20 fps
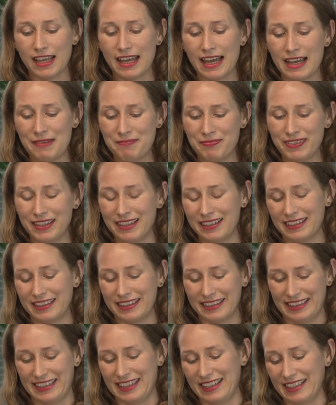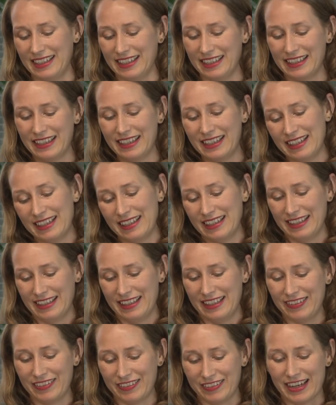Um, yeah,
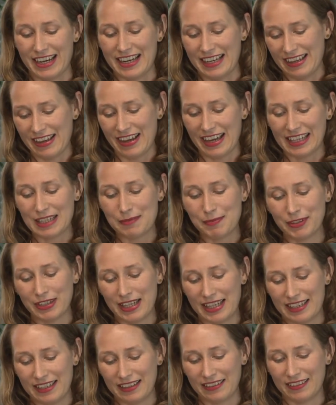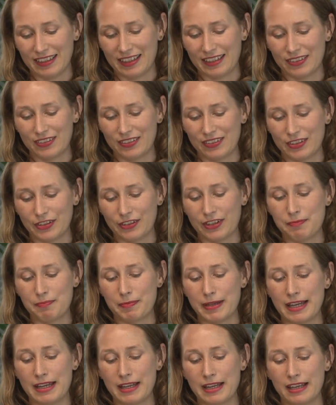it's all right. I keep on adding things to
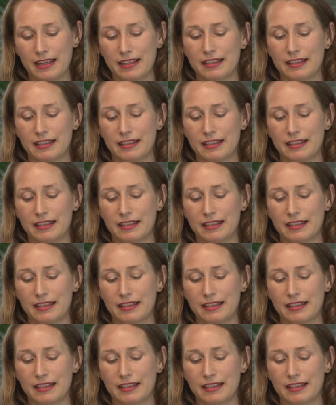it, but